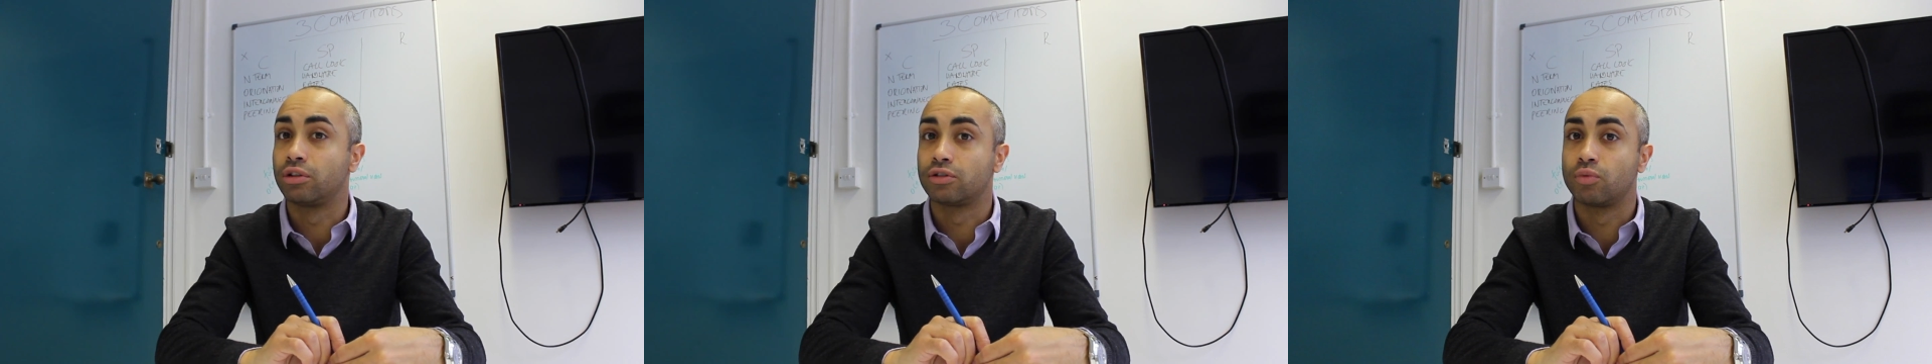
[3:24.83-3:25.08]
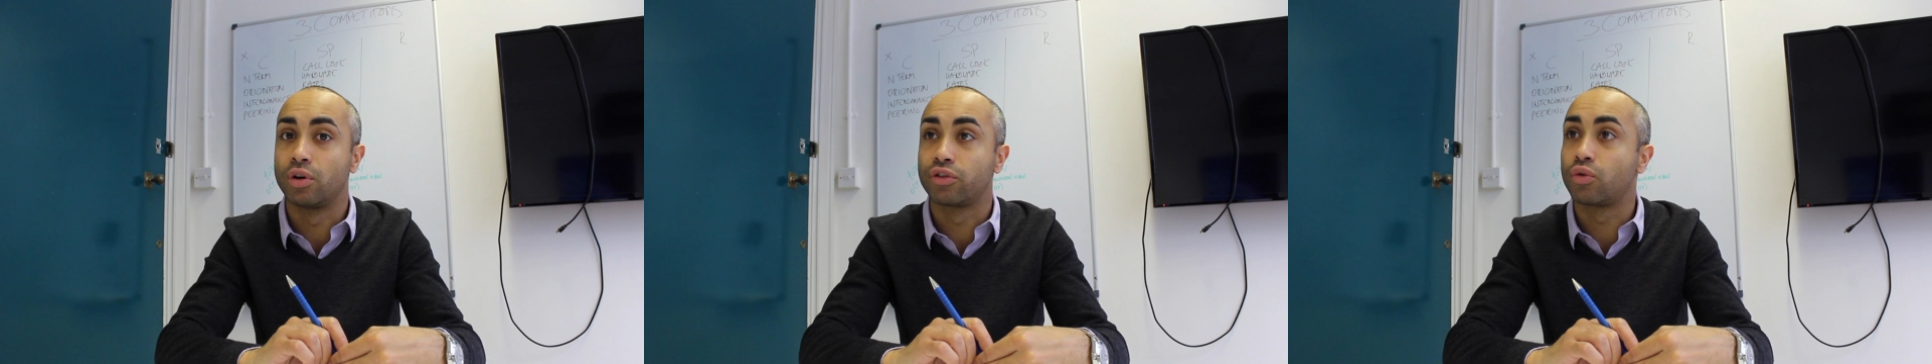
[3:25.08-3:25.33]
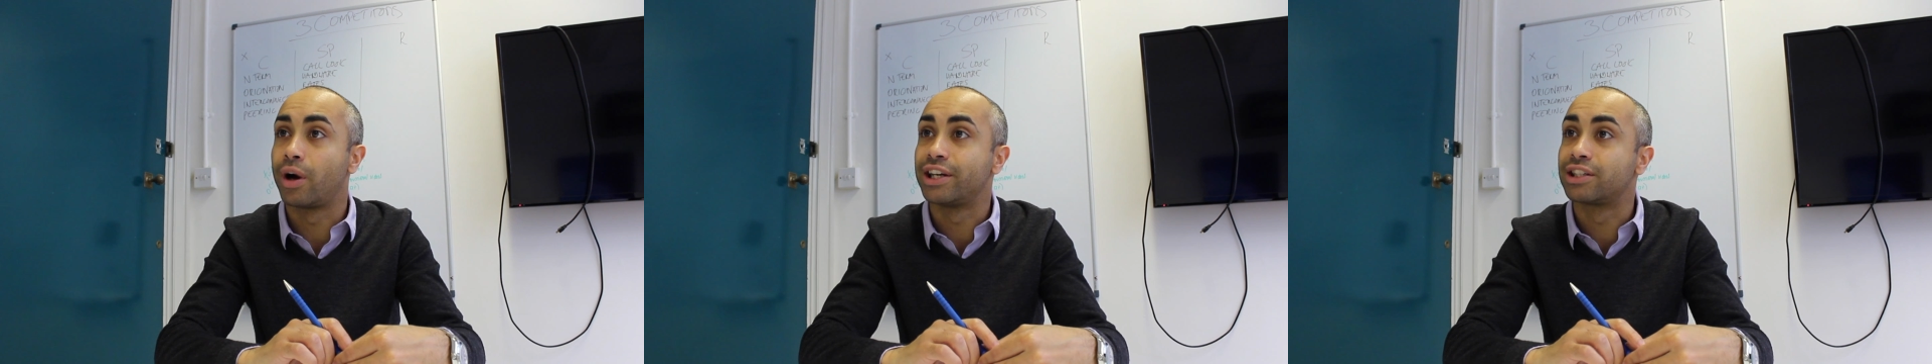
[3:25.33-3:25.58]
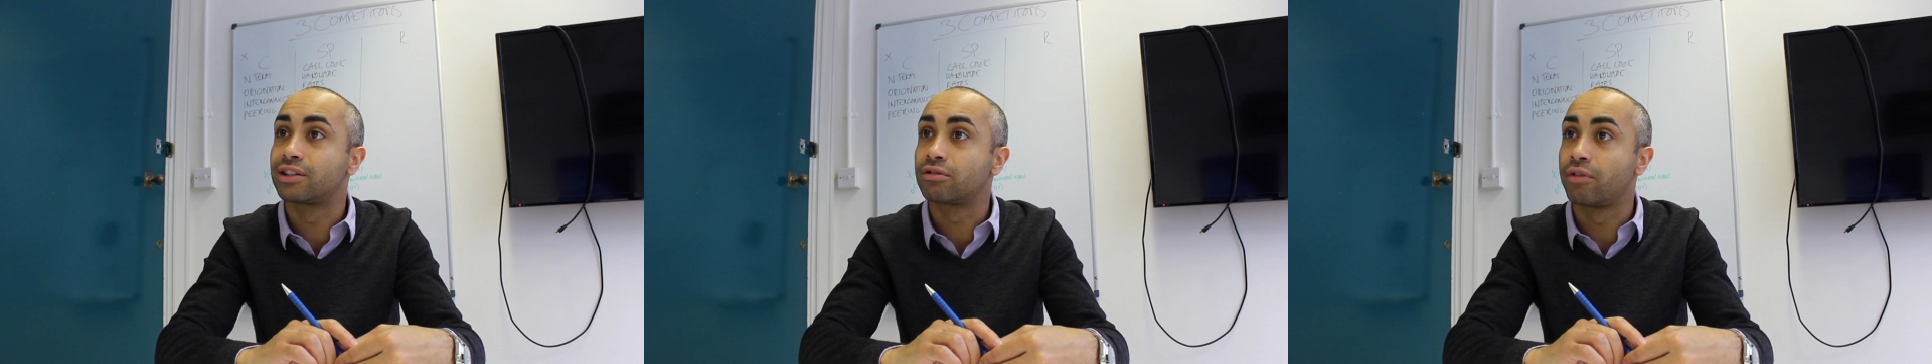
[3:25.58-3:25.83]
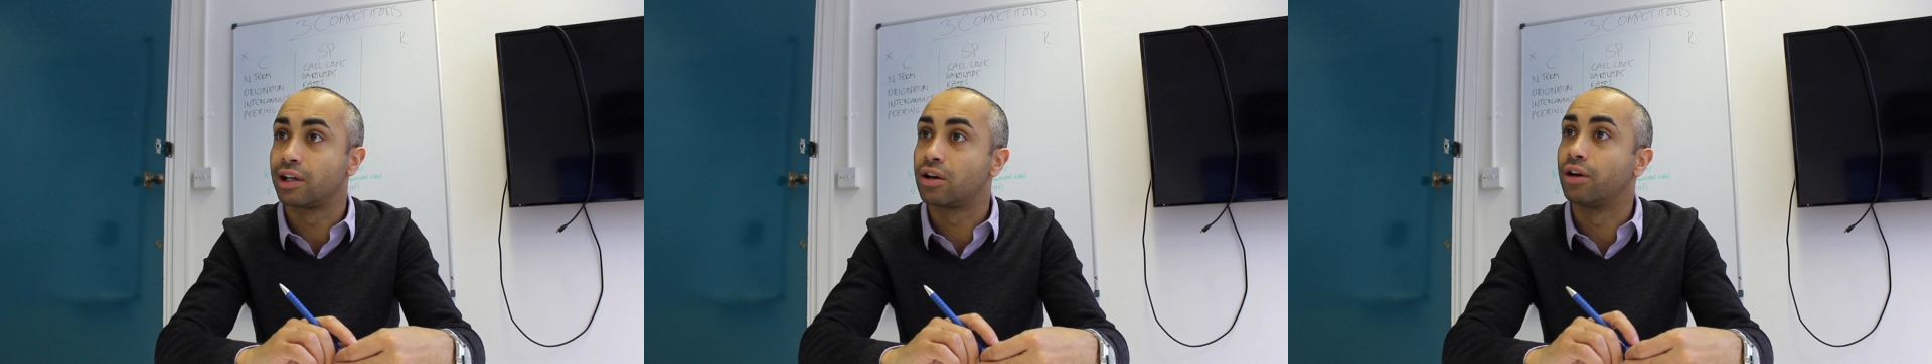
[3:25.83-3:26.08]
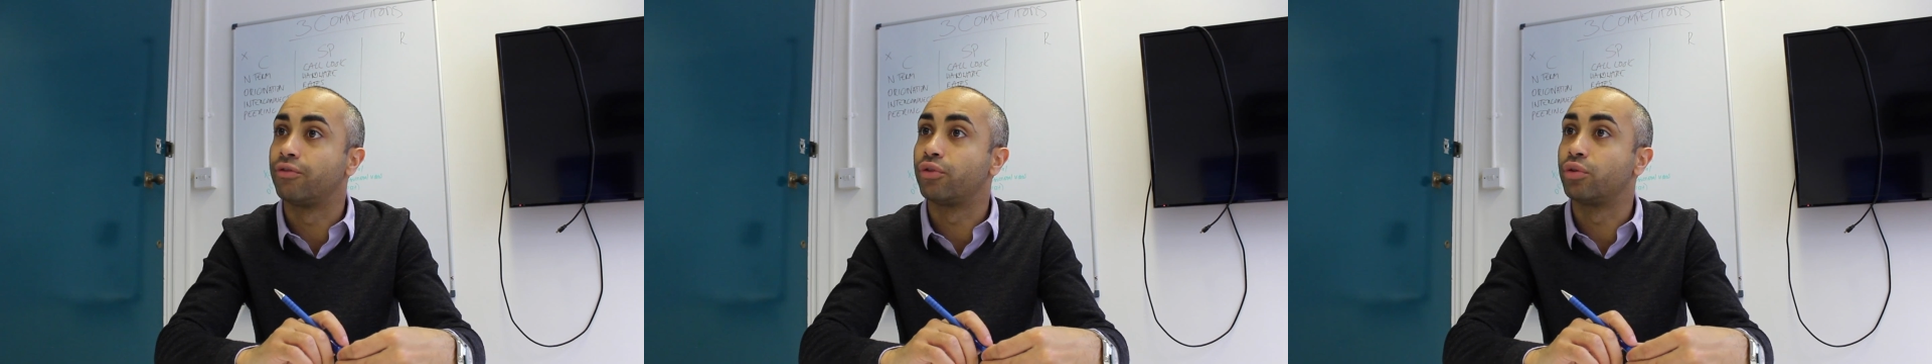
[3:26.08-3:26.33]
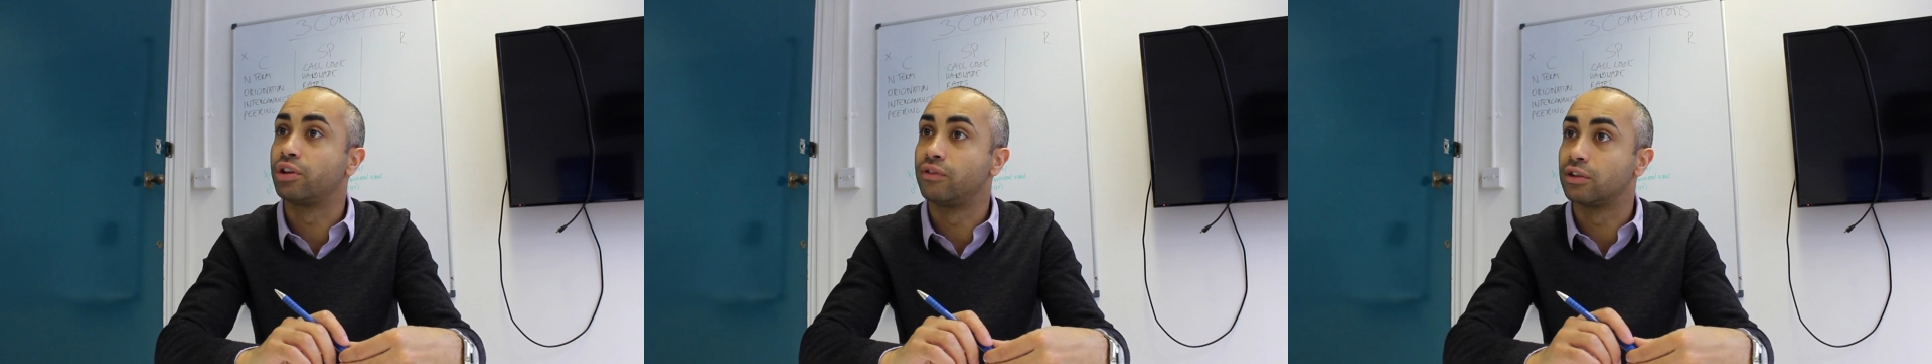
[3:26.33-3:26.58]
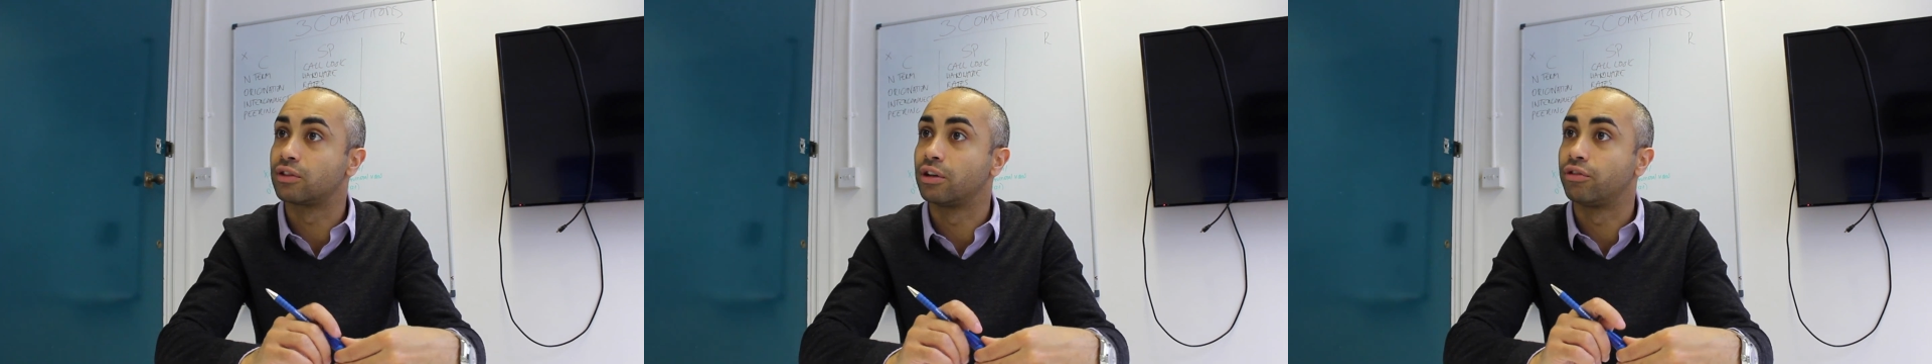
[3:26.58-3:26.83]
is worth twice credit card fraud in
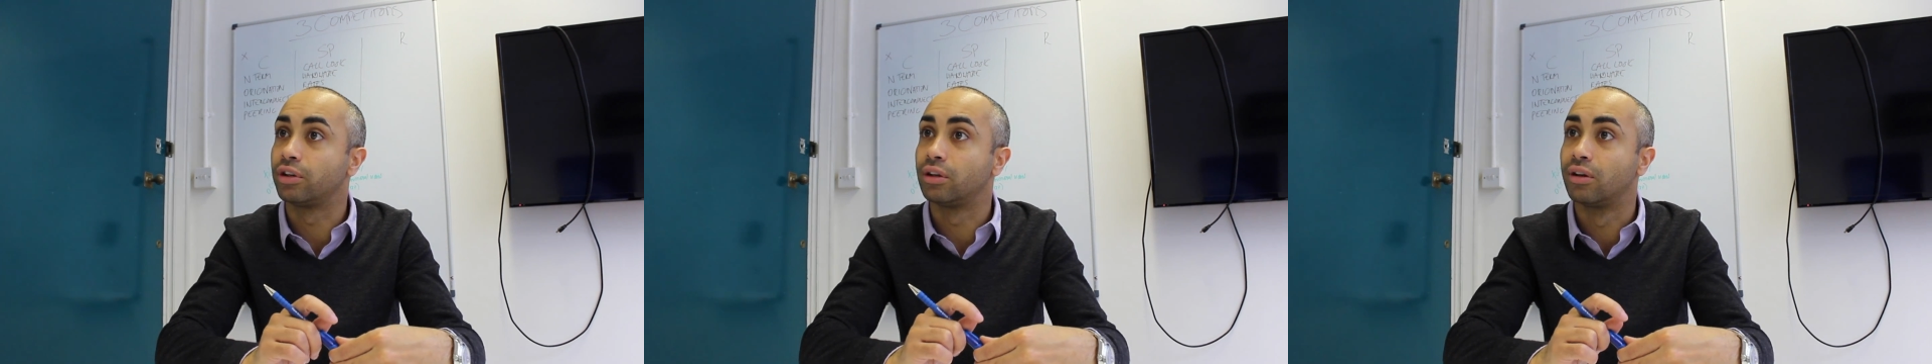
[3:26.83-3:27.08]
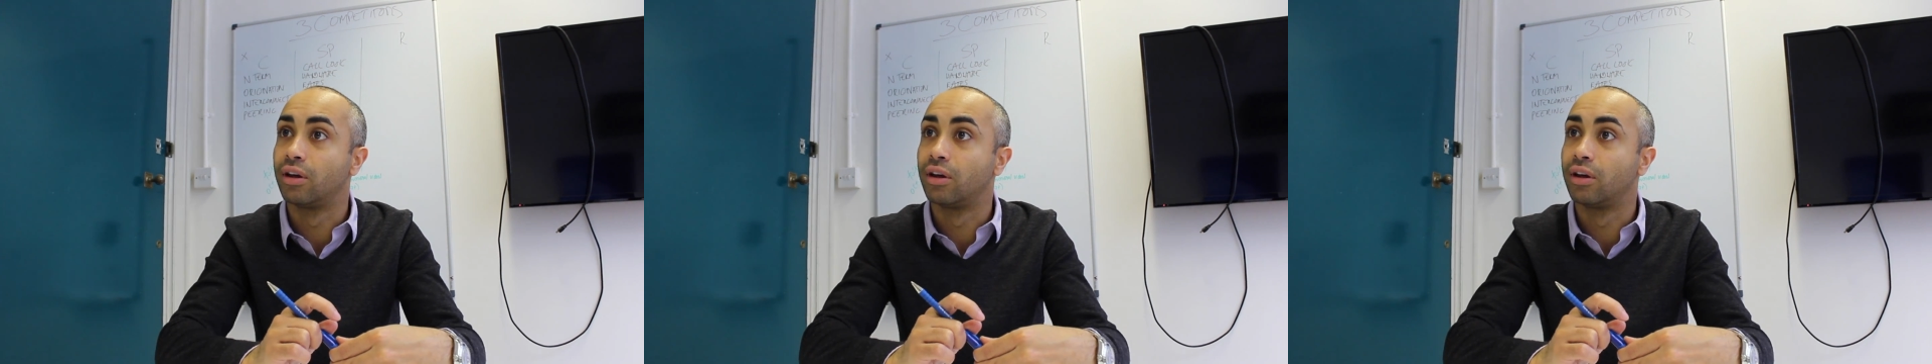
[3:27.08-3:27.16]
this country,